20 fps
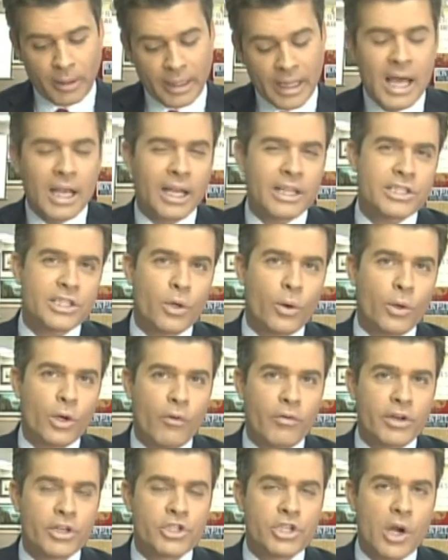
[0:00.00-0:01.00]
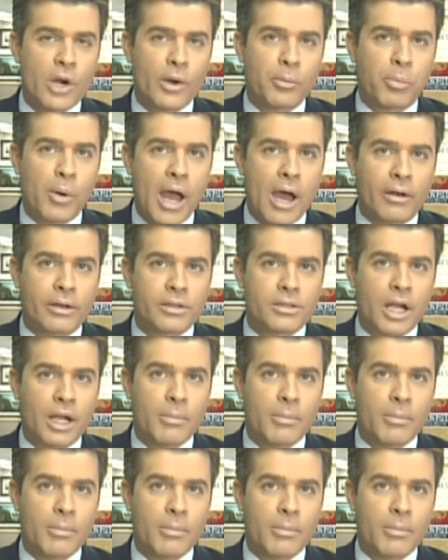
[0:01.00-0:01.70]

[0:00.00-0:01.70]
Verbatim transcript: But let's throw it over to Jerry Brown and